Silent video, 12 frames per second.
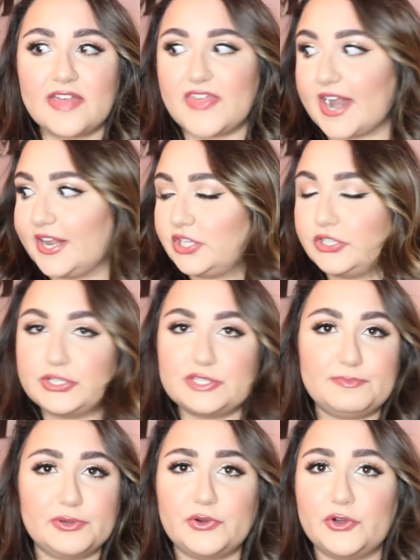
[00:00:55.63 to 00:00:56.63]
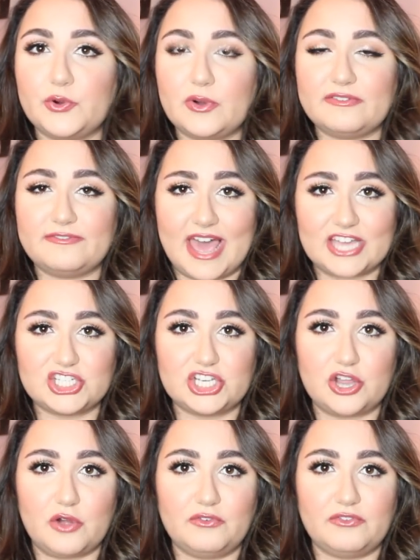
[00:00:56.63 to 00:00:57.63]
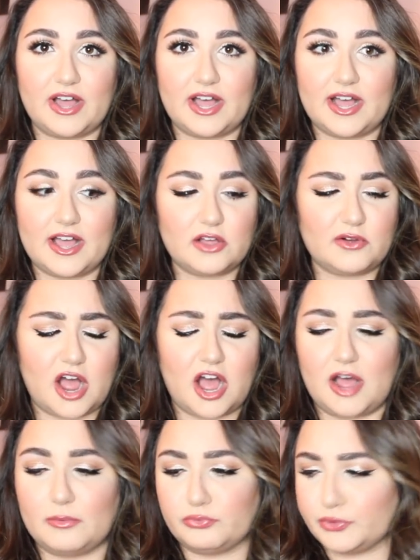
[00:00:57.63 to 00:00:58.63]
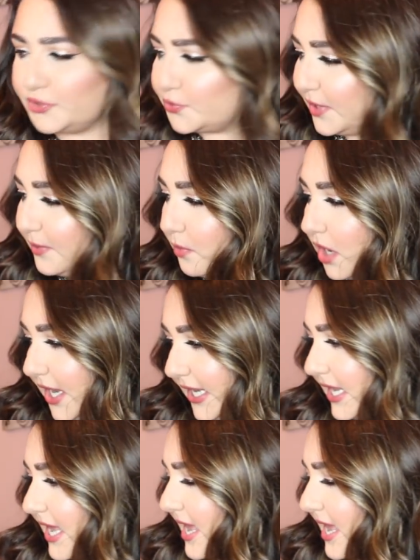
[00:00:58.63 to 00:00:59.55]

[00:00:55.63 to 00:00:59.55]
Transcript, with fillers: That includes Boohoo, Fashion Nova, Rue 21,